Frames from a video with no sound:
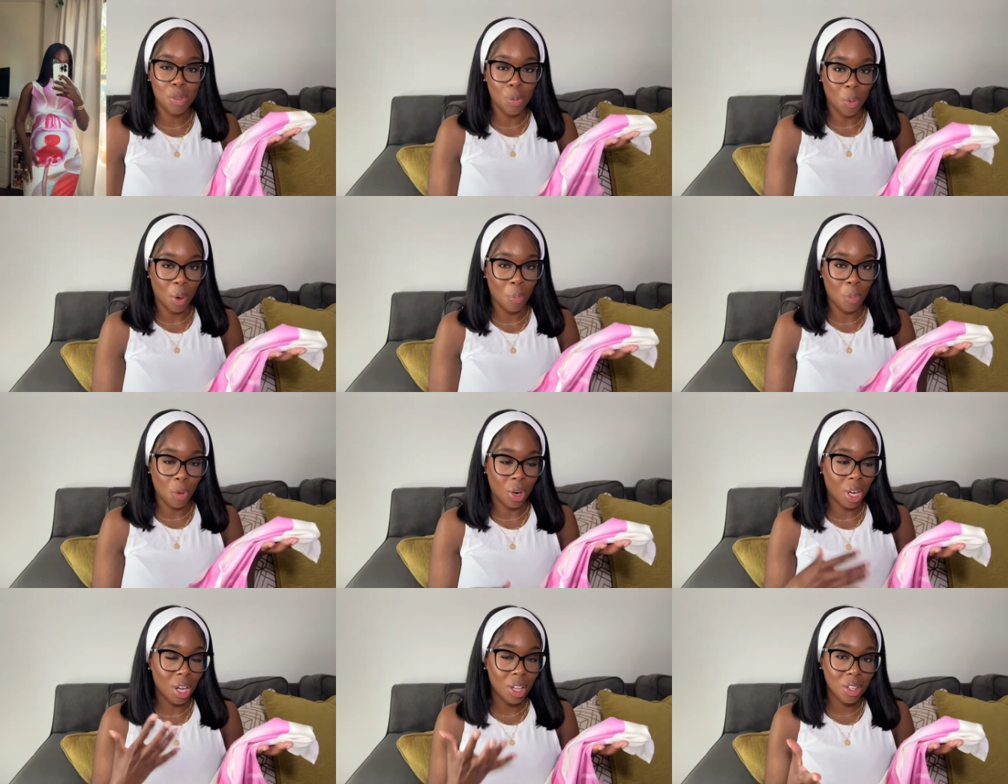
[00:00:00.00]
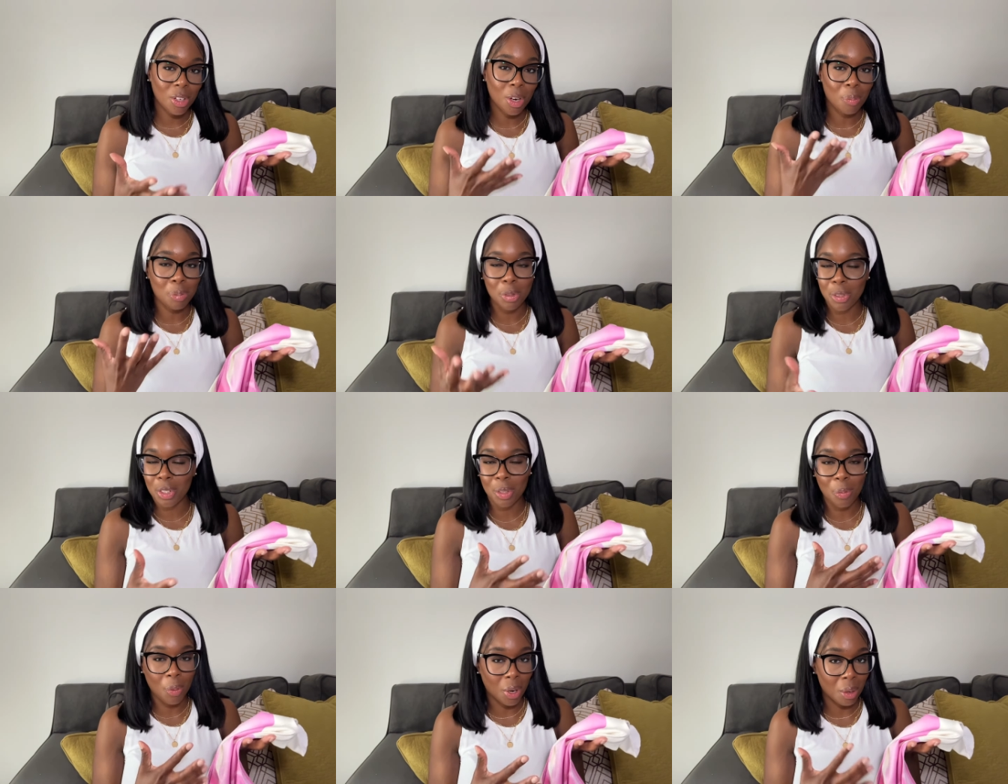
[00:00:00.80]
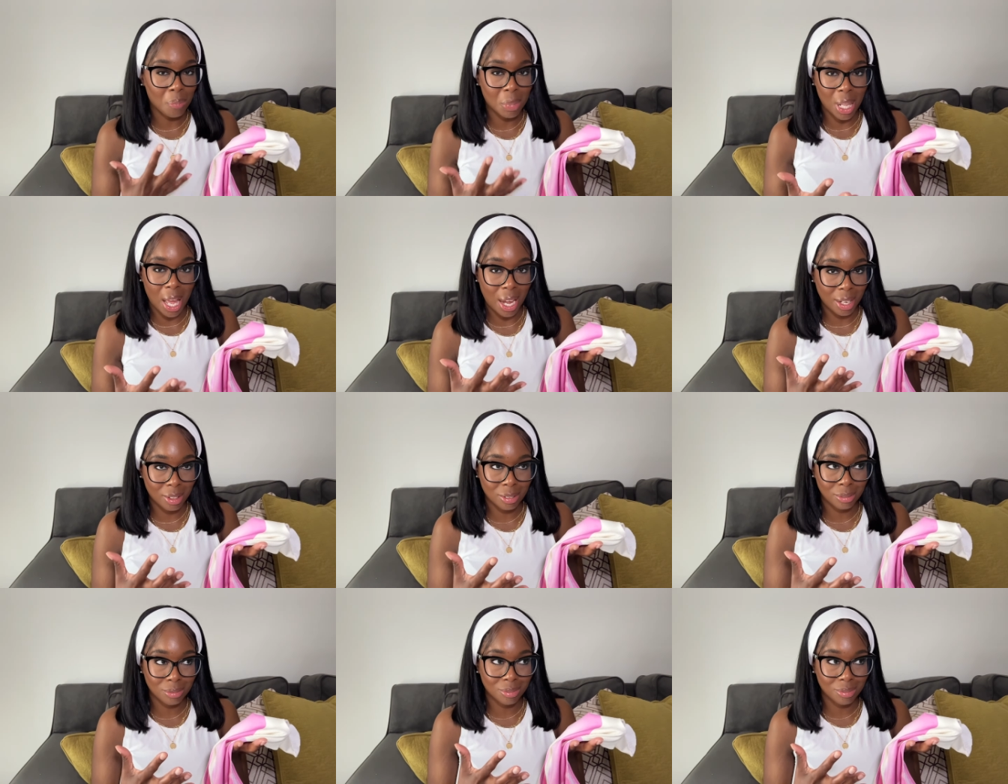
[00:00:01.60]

to wear more color. I'm usually wearing black,